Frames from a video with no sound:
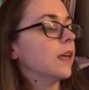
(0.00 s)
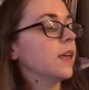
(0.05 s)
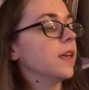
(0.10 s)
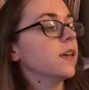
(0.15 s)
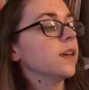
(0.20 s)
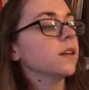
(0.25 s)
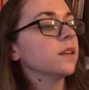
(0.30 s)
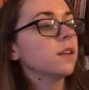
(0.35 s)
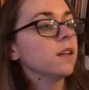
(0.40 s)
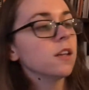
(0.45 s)

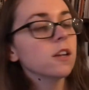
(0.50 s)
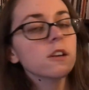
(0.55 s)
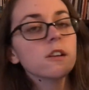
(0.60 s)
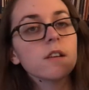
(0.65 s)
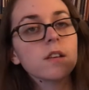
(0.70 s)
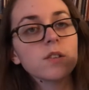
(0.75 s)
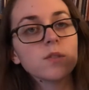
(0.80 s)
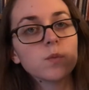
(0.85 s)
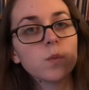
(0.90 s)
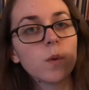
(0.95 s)
And here
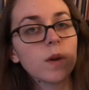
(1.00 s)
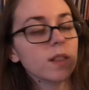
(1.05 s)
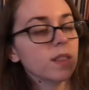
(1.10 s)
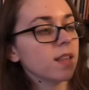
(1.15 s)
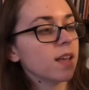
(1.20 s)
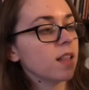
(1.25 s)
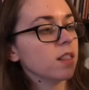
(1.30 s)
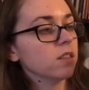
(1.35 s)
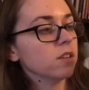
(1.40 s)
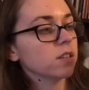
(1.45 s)
is what
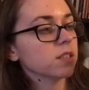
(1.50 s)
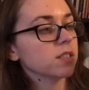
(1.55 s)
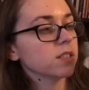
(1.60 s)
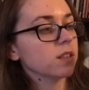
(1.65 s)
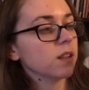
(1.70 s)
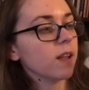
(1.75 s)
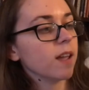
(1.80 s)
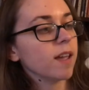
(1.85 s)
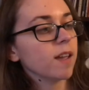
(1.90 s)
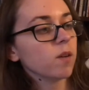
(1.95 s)
that looks
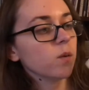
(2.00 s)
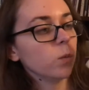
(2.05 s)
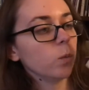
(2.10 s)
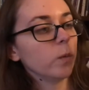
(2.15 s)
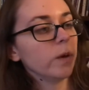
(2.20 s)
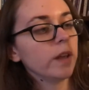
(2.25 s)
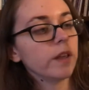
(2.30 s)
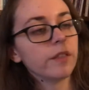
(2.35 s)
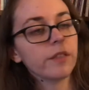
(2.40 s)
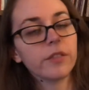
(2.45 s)
like
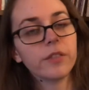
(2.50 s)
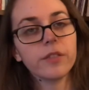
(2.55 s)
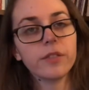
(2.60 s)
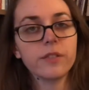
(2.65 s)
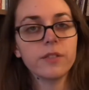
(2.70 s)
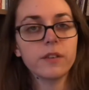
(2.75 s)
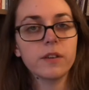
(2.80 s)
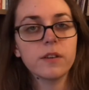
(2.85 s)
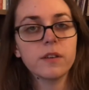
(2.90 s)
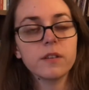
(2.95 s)

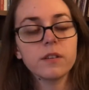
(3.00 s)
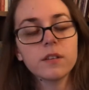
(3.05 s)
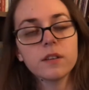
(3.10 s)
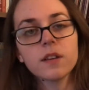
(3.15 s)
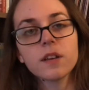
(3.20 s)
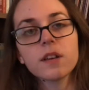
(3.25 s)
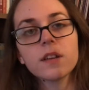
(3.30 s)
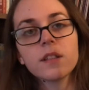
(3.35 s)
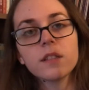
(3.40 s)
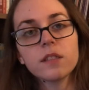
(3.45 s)
with
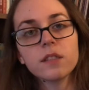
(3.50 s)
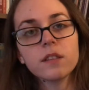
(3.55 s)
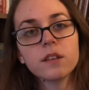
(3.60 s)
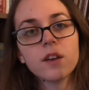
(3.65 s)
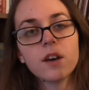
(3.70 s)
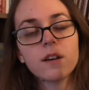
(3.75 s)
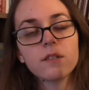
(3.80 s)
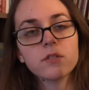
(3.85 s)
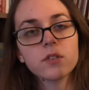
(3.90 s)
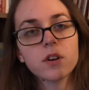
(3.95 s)
the
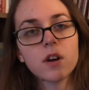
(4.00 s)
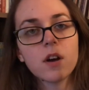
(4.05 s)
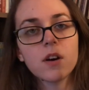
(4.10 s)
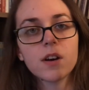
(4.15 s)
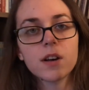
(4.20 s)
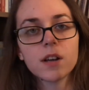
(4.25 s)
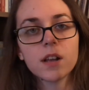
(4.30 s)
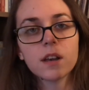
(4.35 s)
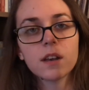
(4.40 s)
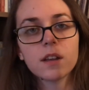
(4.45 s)
cover
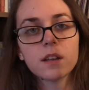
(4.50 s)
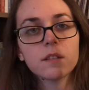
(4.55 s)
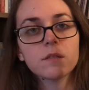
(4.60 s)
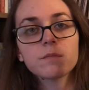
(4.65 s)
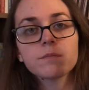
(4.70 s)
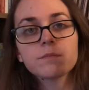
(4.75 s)
on.